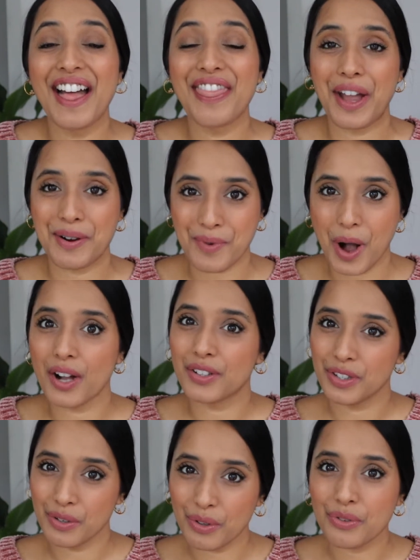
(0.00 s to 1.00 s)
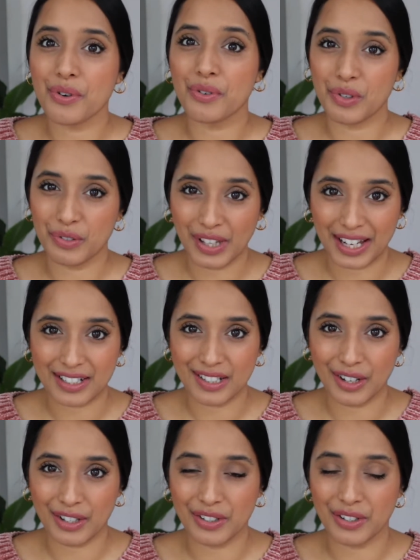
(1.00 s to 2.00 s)
that walks you through
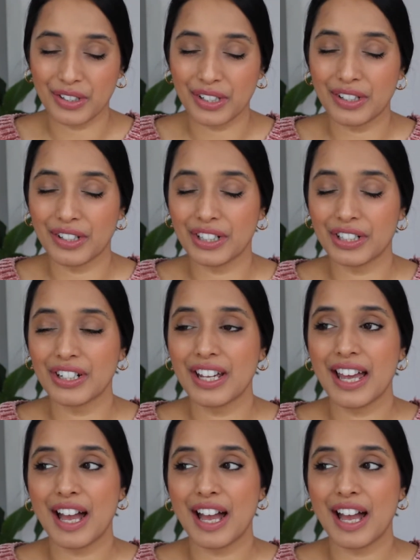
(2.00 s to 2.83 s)
reflecting on your year,